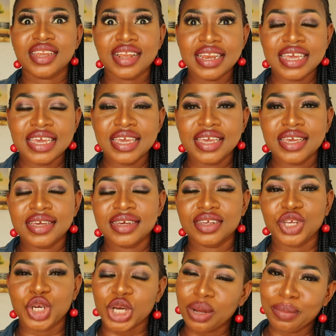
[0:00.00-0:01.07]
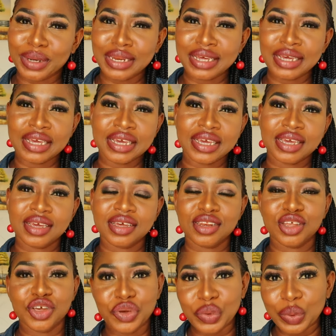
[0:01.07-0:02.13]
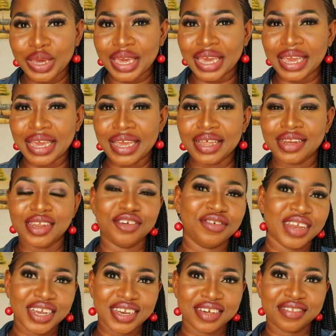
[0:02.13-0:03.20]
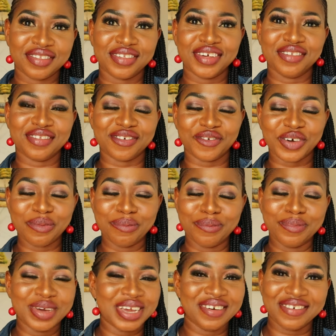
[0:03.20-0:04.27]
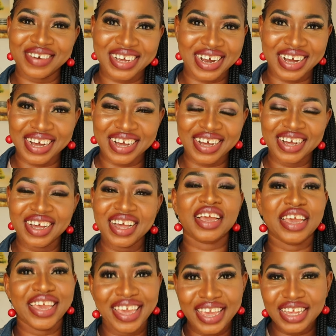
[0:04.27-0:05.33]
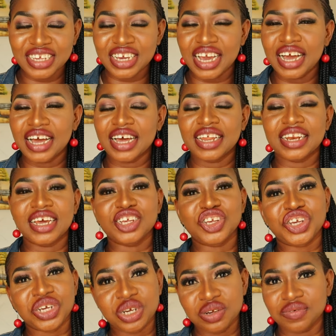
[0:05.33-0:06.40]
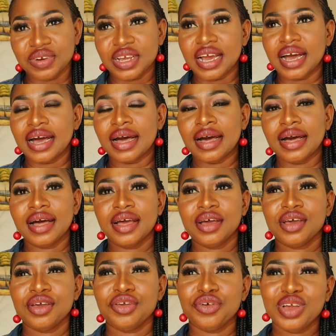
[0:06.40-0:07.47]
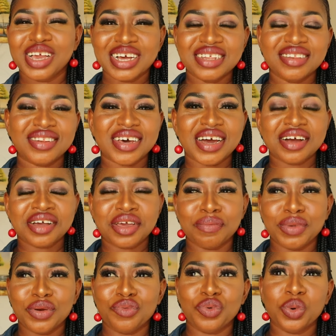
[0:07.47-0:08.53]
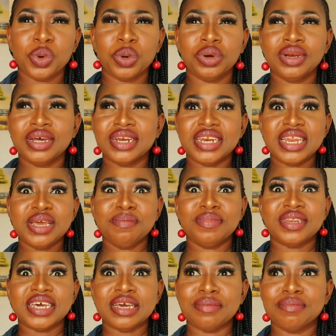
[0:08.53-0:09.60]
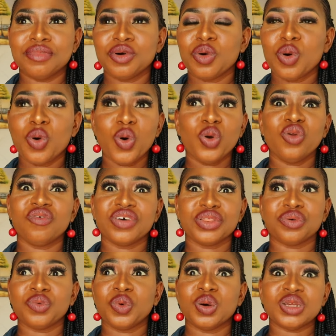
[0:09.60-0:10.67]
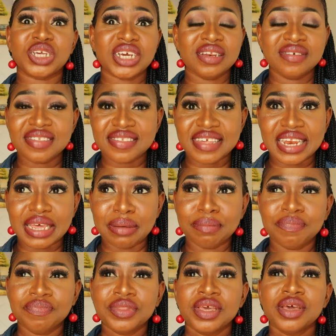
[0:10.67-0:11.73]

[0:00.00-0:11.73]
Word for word: Italy, Germany, the UK, the United States of America, Kenya, Nigeria, Uganda, Cameroon, name them, all over the world, Jerusalem,